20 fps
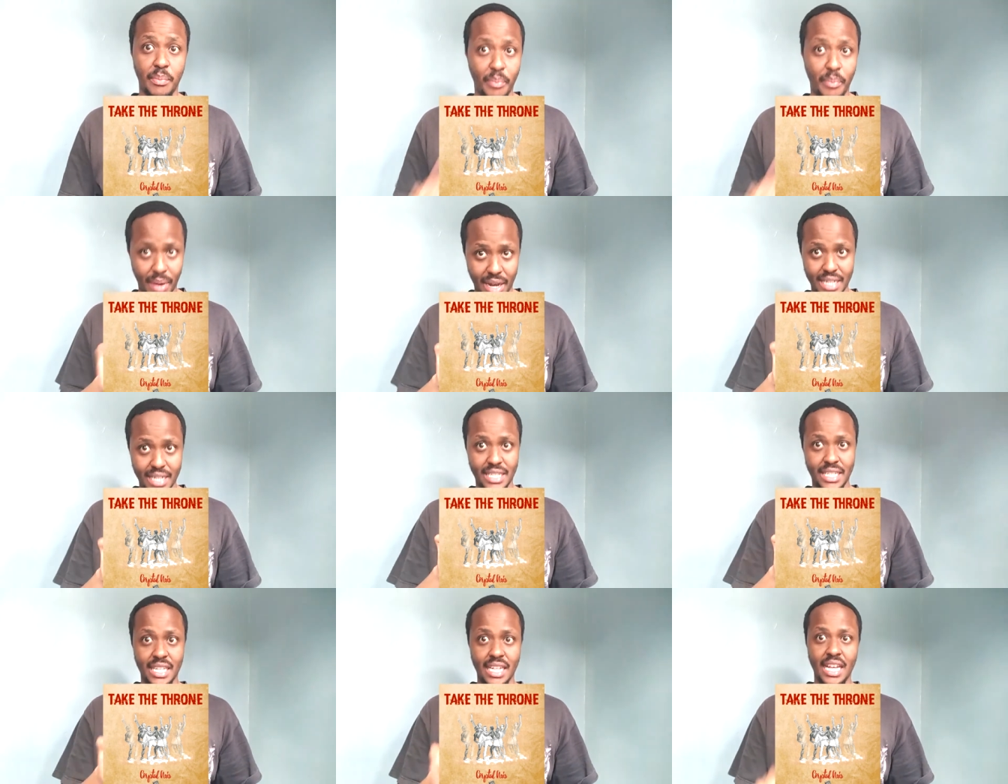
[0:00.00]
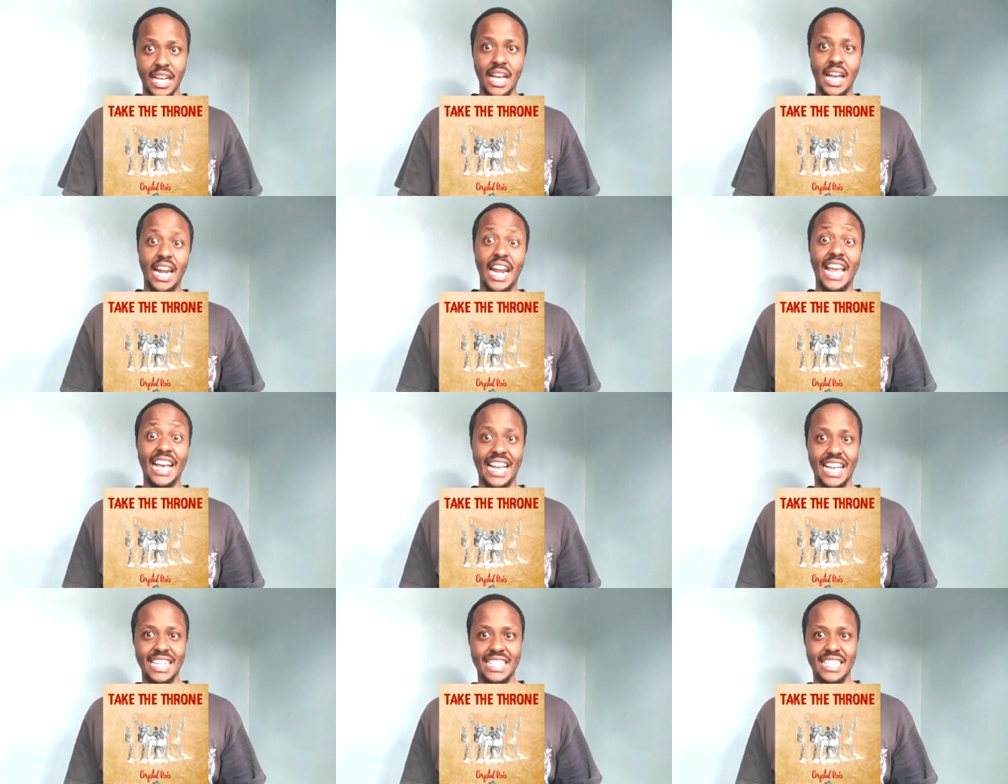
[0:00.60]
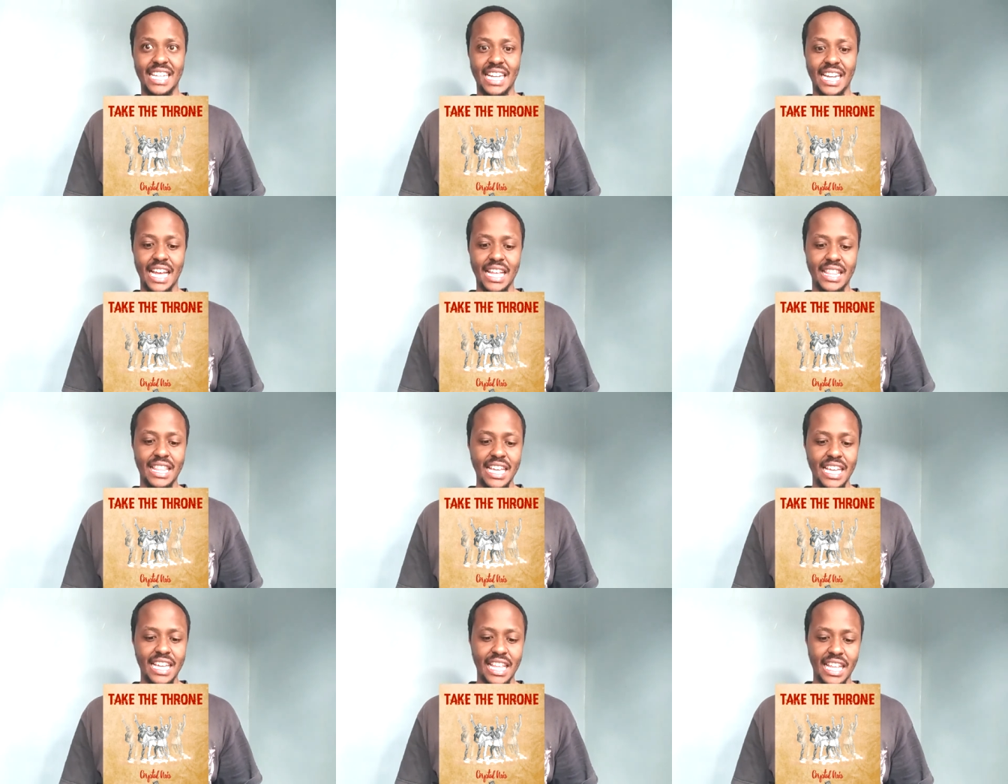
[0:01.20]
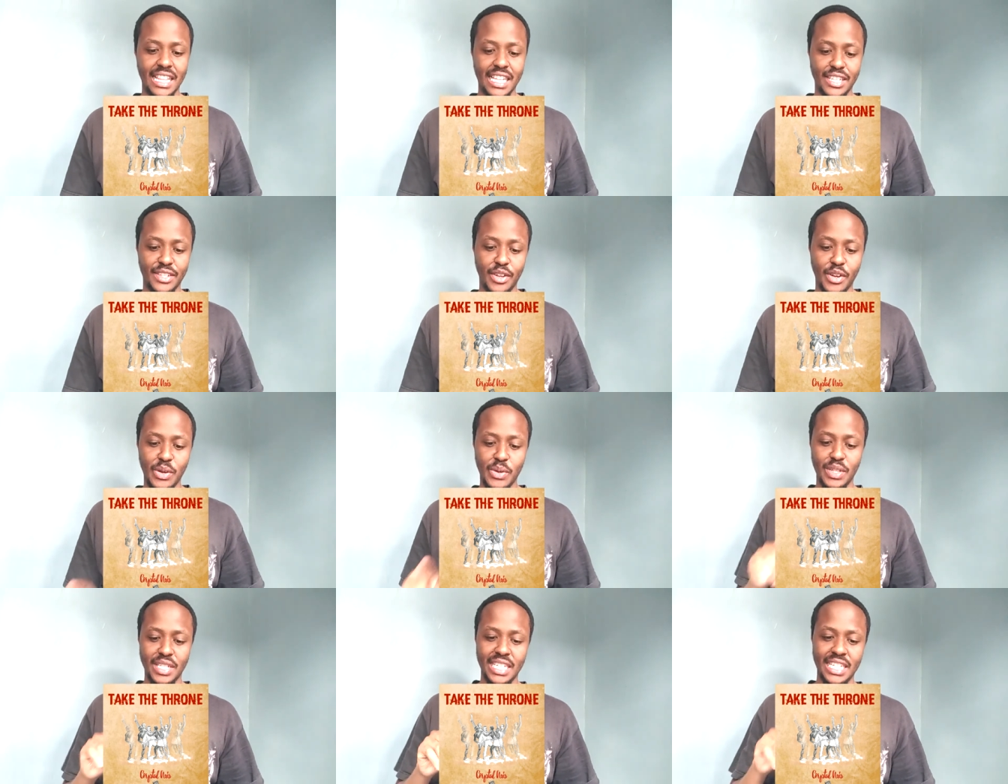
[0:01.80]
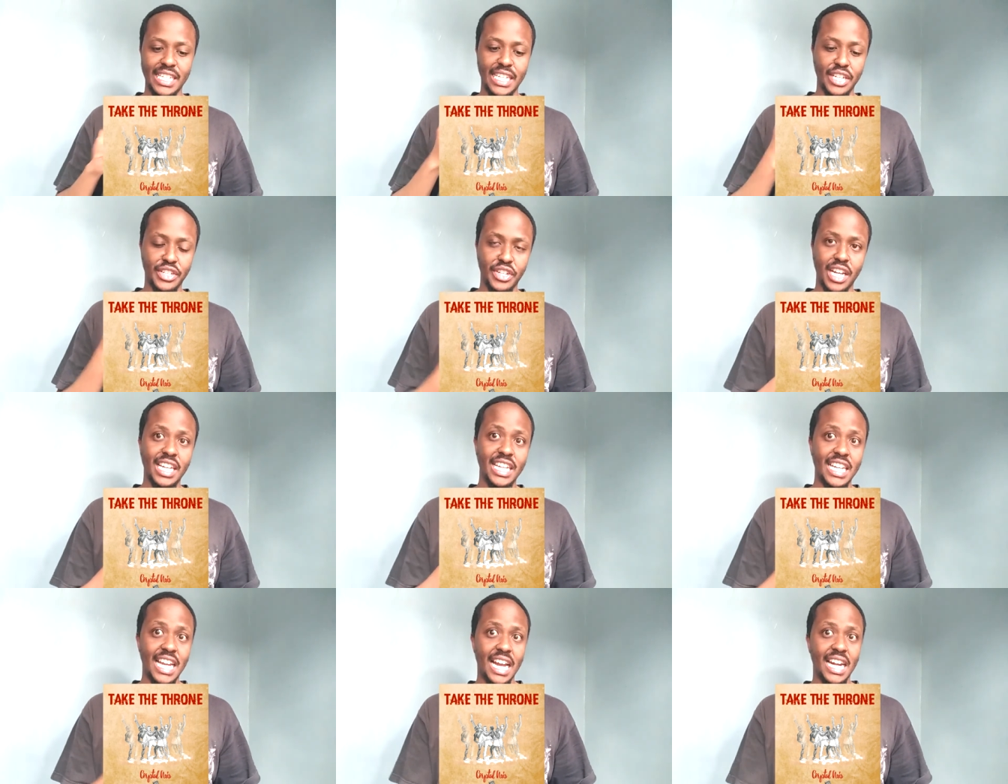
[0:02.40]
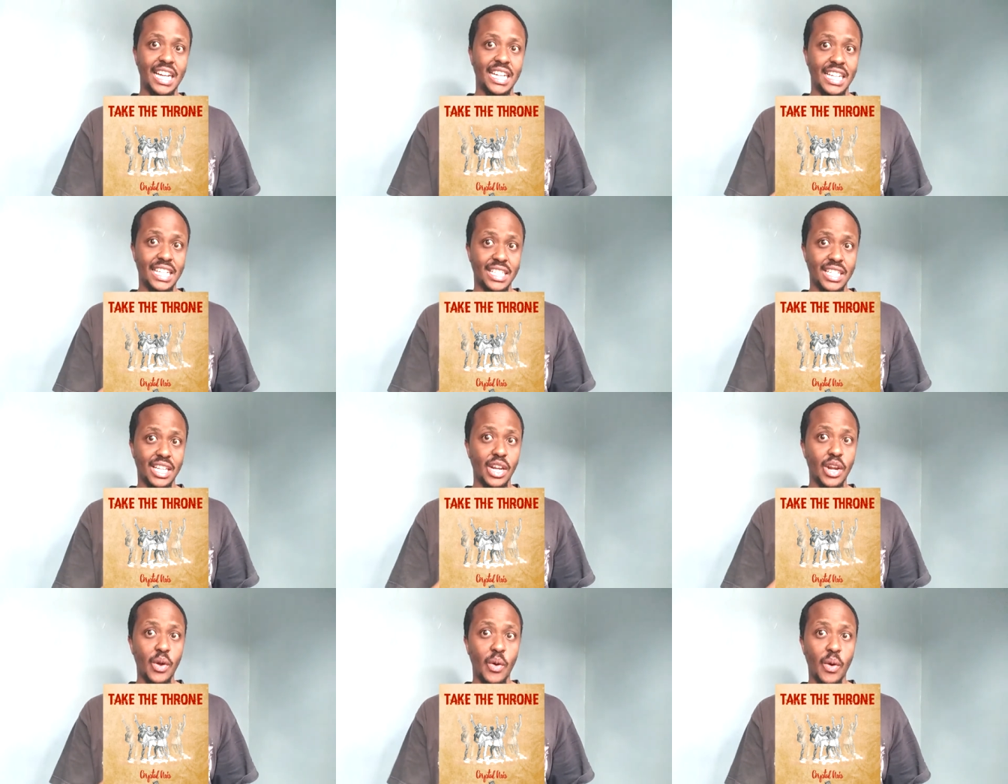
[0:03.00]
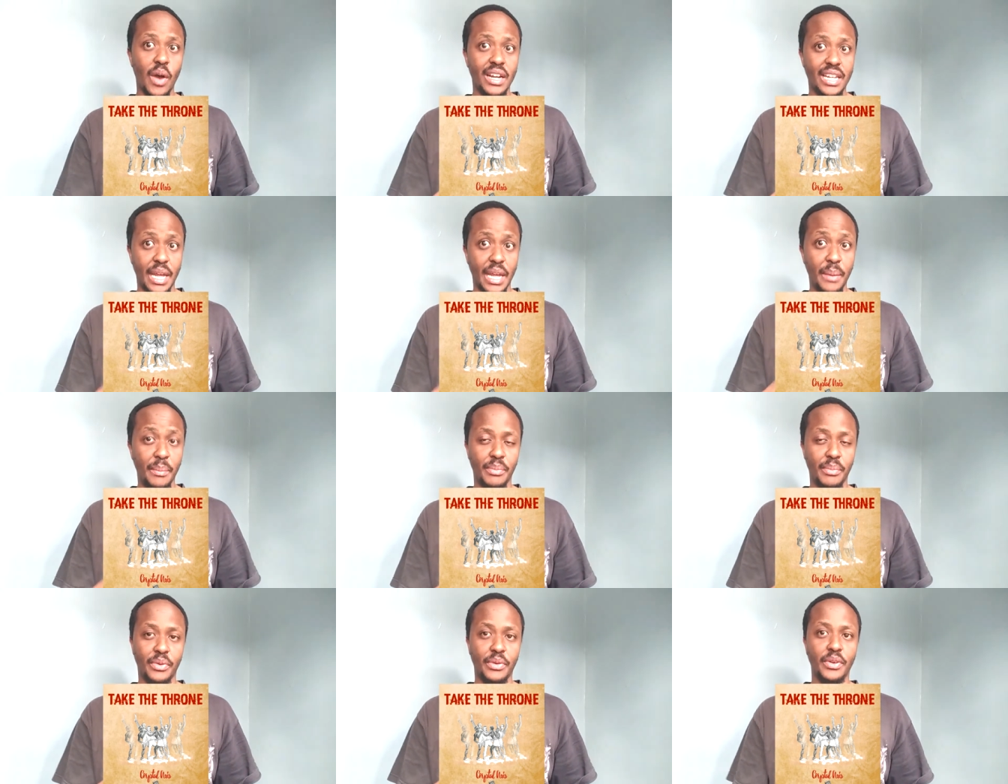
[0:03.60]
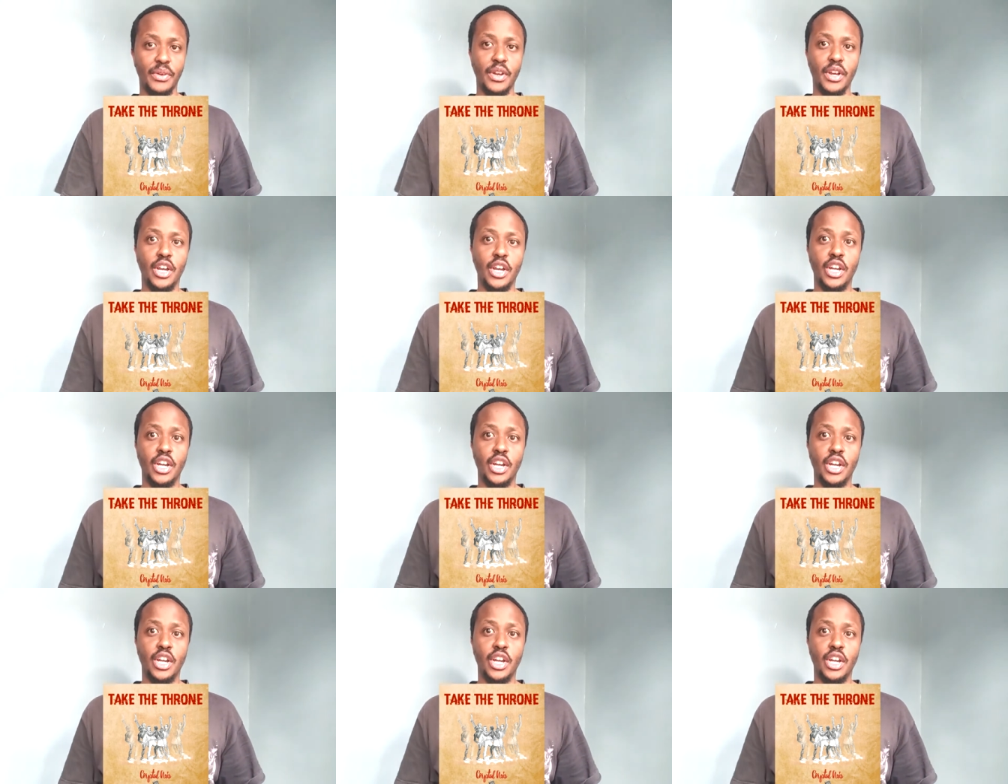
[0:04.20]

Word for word: But like I said, I think that the song was intentionally done at a slower tempo